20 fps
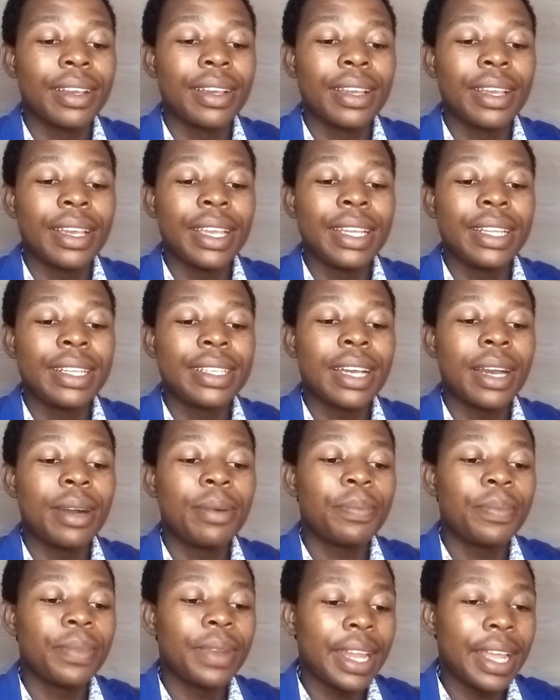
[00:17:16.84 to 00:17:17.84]

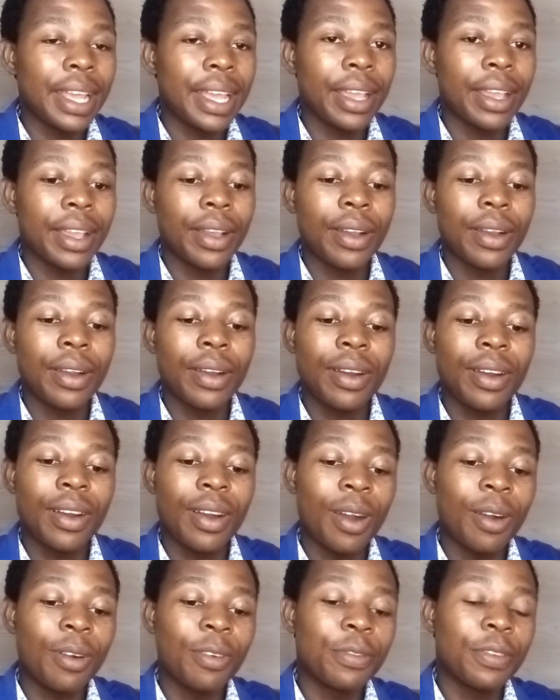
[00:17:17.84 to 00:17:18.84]
interplay
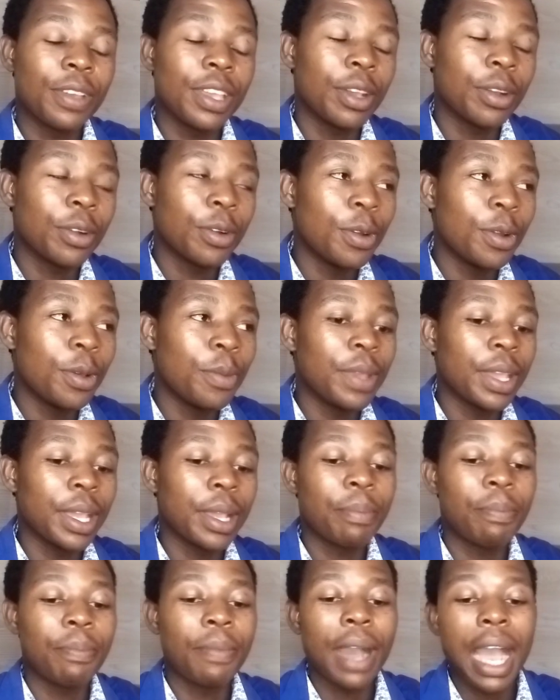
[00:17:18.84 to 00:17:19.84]
of economic
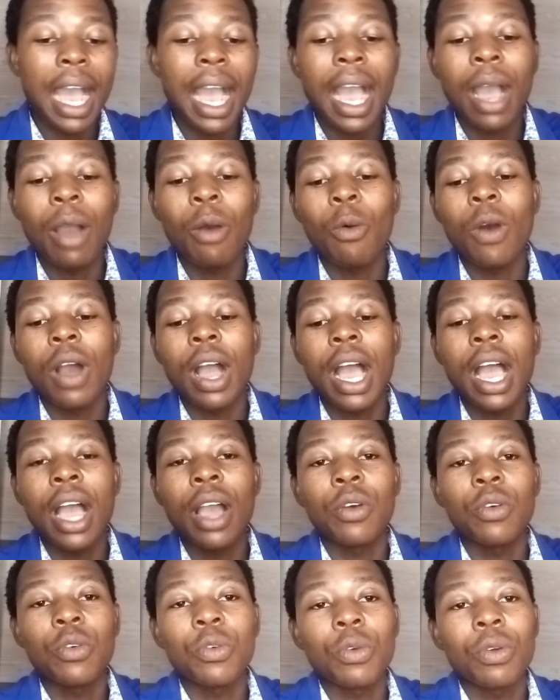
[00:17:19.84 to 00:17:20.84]
power
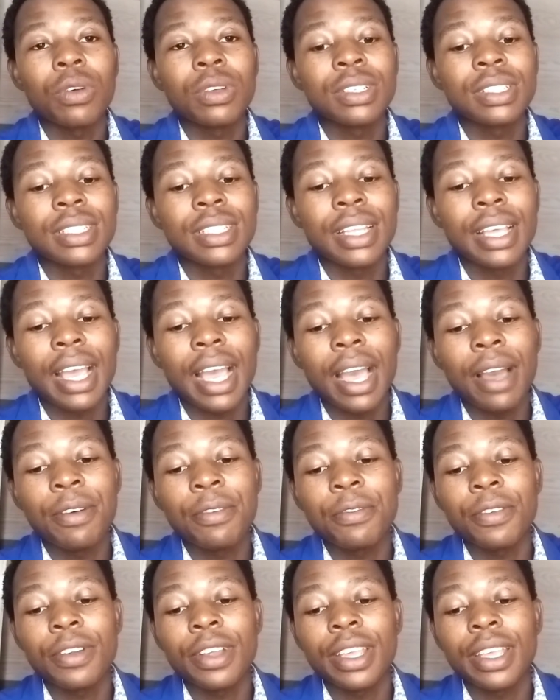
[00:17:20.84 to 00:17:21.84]
across the
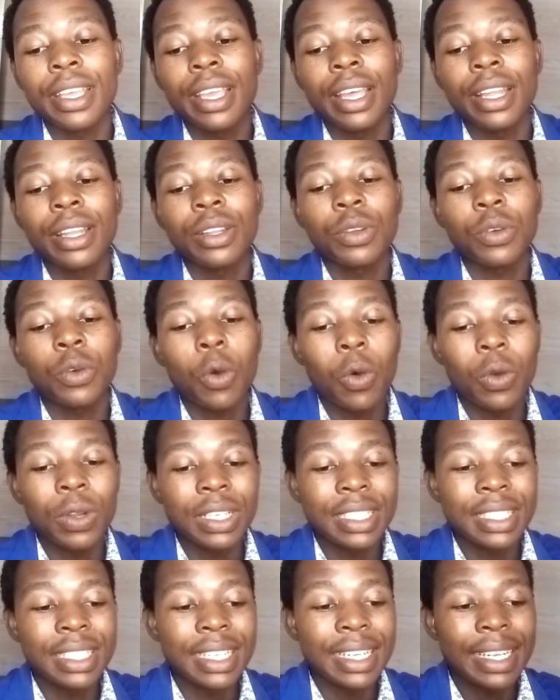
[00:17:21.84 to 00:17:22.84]
African
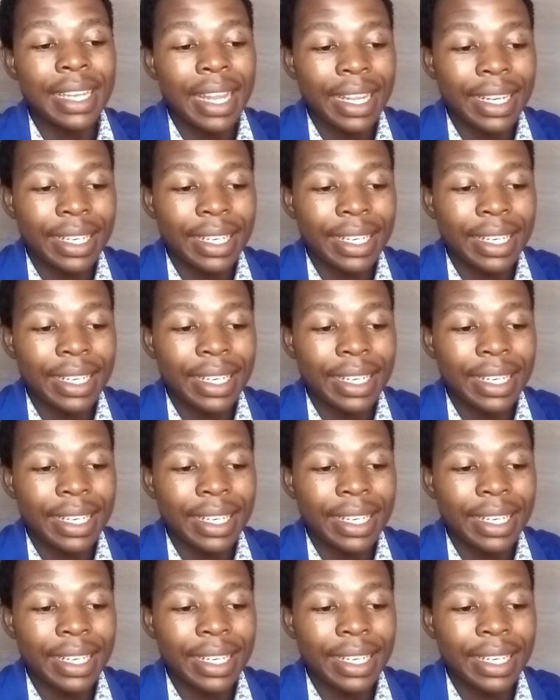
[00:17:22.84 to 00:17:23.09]
continent.